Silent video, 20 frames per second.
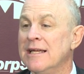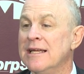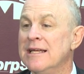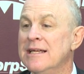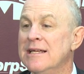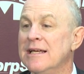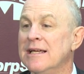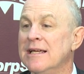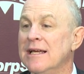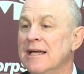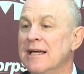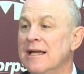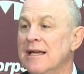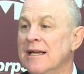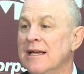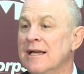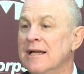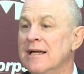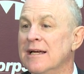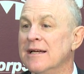
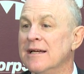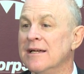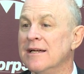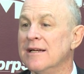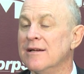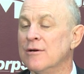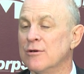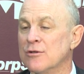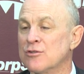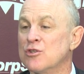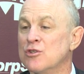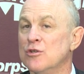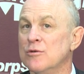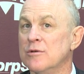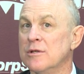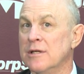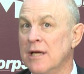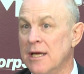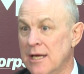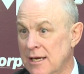and
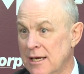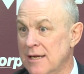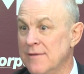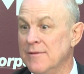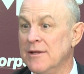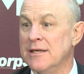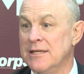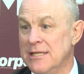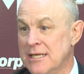then